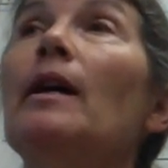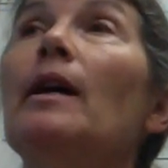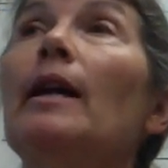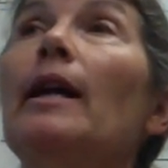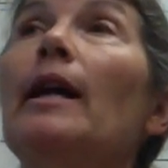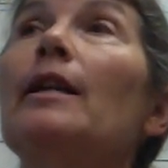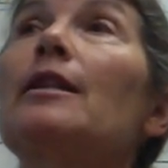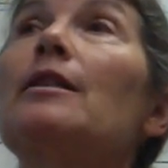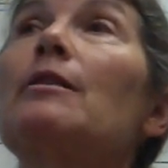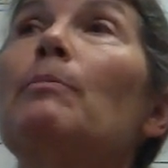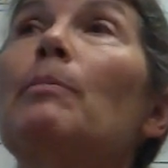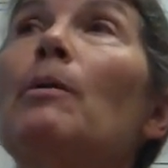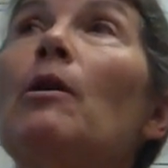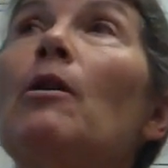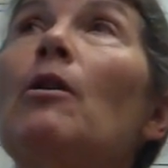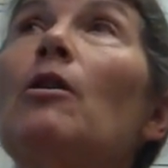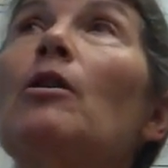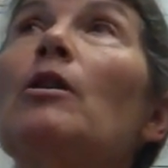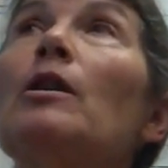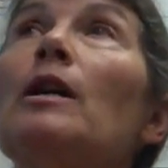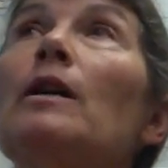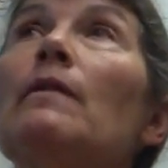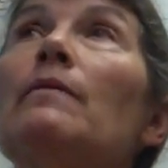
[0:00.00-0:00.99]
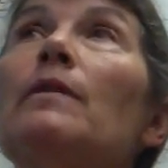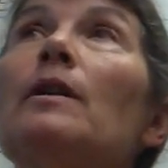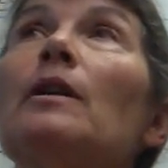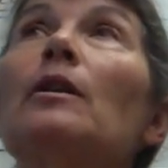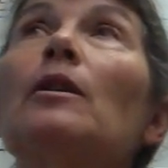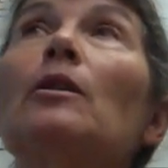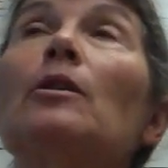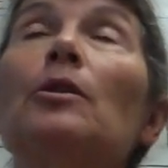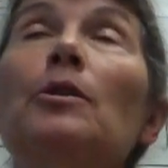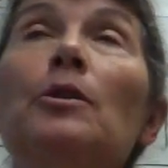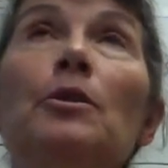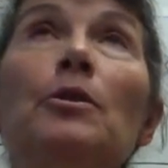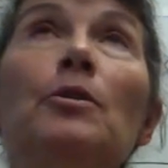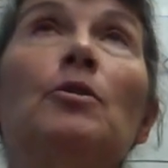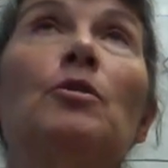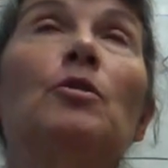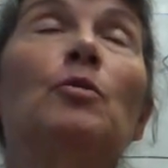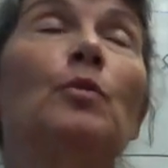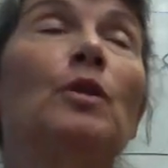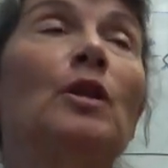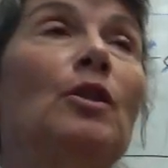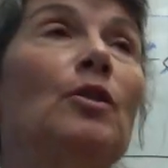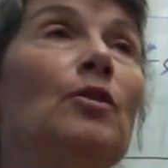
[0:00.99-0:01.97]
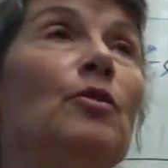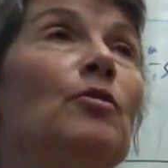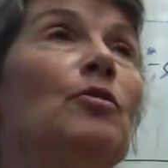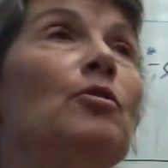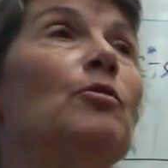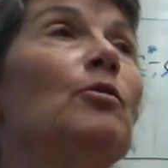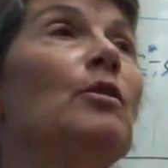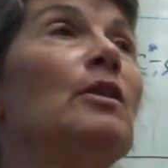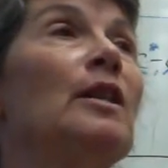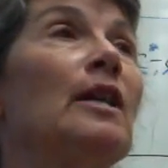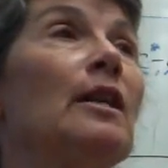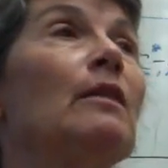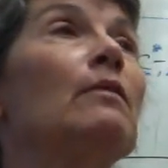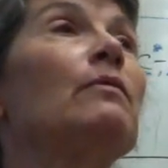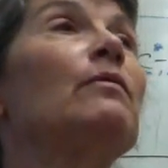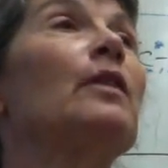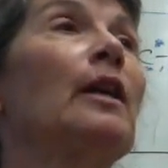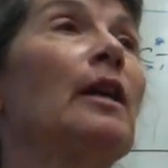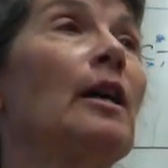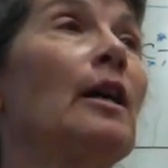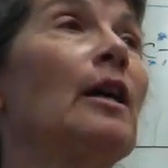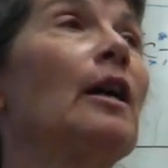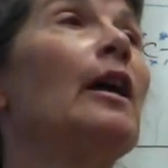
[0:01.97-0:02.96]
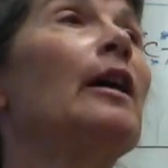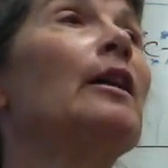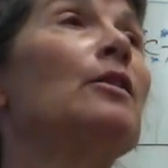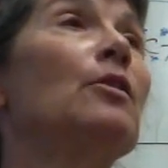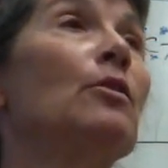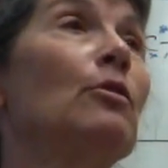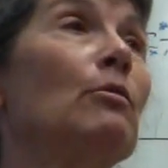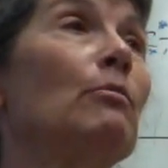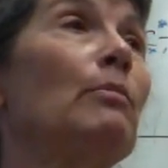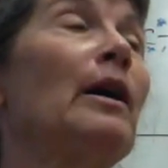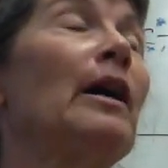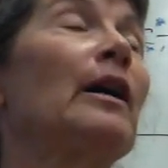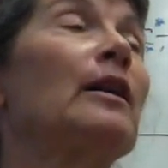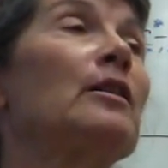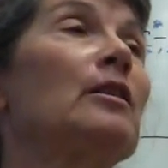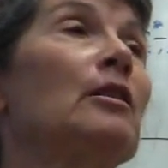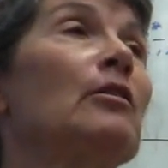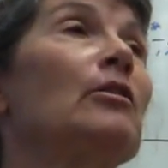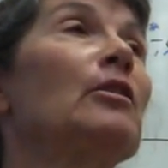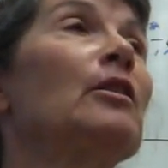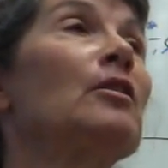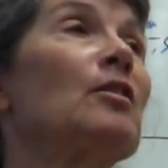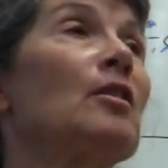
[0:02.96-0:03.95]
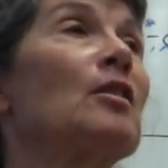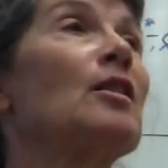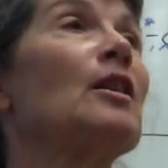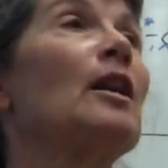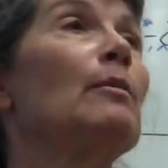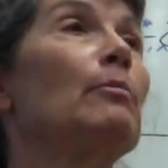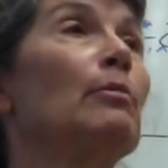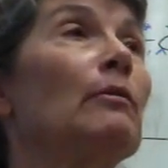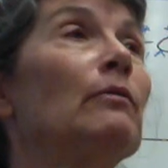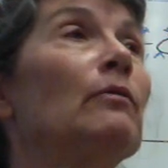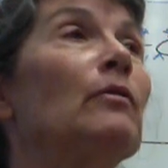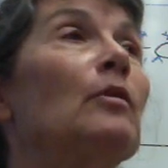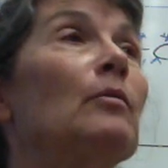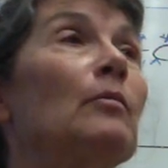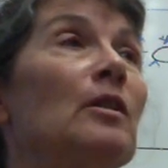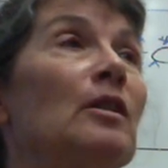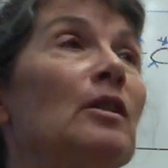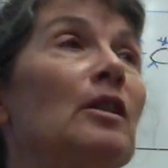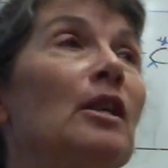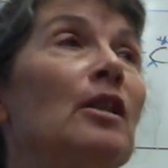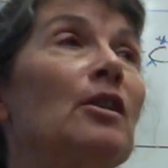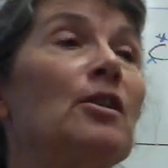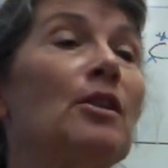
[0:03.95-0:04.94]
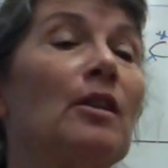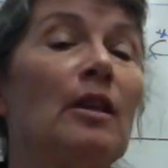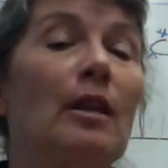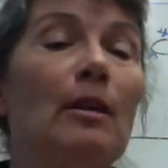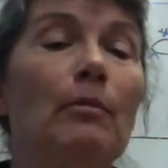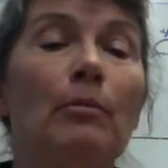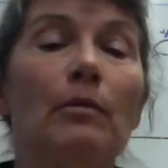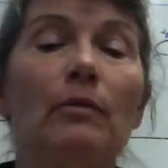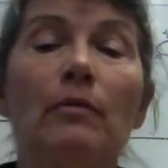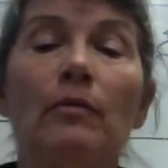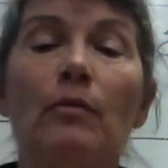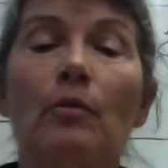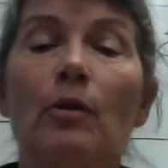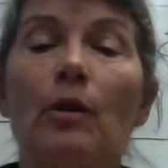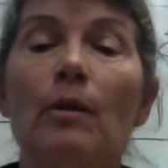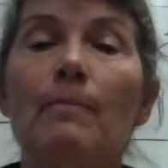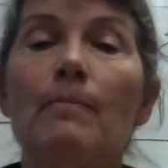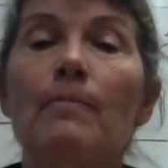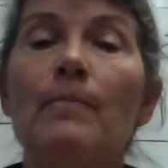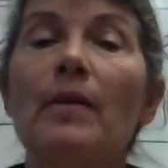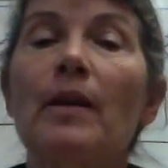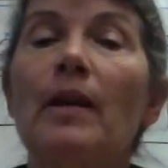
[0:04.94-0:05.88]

It's part of the clues we use to identify unknown bacteria, is a type of fermentation they perform.